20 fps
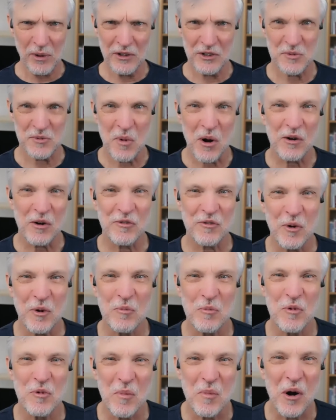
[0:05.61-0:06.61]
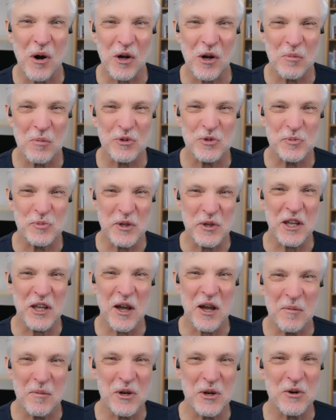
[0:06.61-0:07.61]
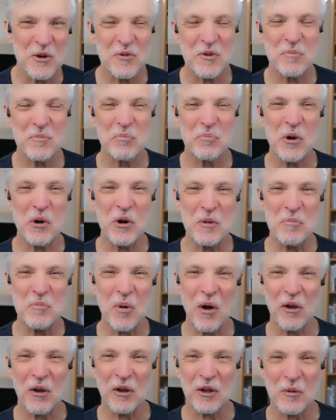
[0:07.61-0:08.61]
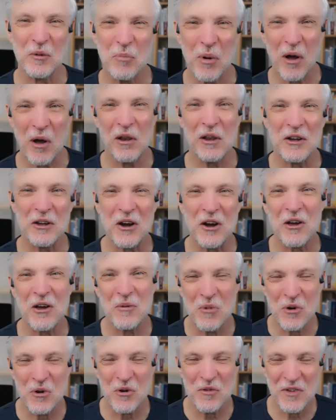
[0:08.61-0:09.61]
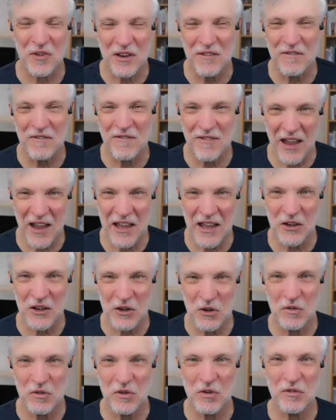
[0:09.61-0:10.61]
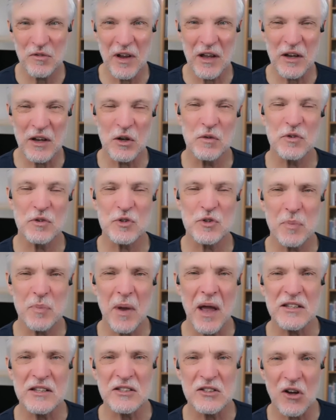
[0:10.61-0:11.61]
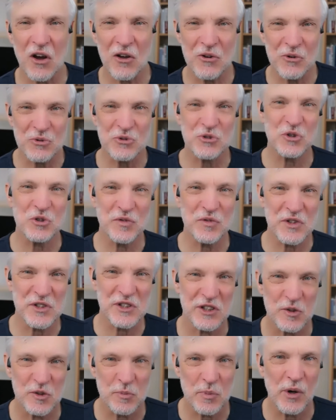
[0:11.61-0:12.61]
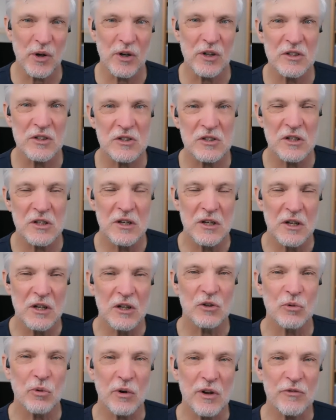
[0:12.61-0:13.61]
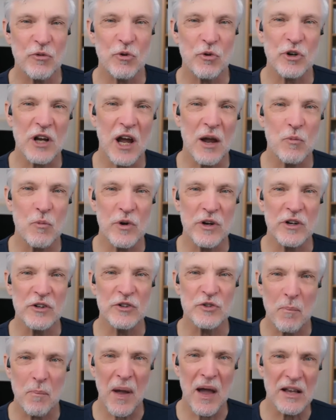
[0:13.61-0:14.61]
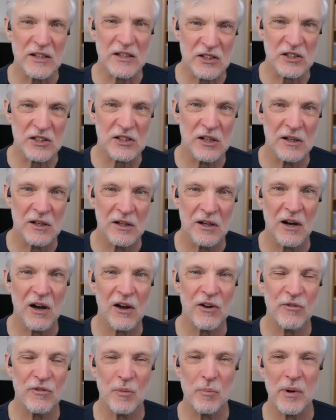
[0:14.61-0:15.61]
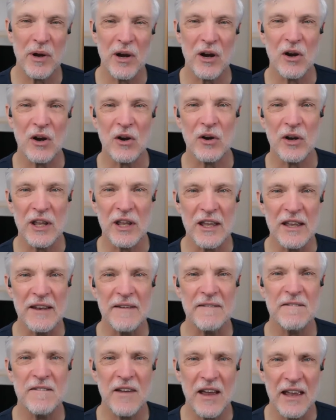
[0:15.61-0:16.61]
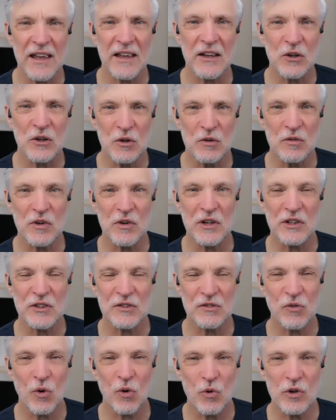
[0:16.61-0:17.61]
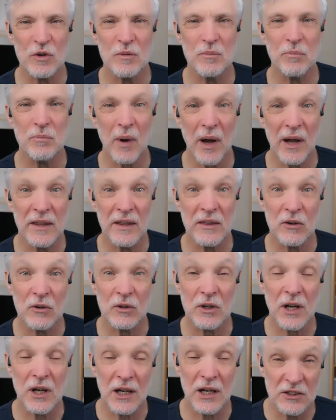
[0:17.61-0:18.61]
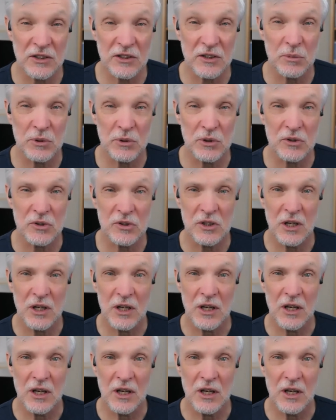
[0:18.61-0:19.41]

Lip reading: It's Mark from Remarkable Speaking. I'm here with Bernie Pawlik, Pawlik Automotive in Vancouver, Vancouver's best auto service experience. 24-time winners, best auto repair in Vancouver as voted by their customers.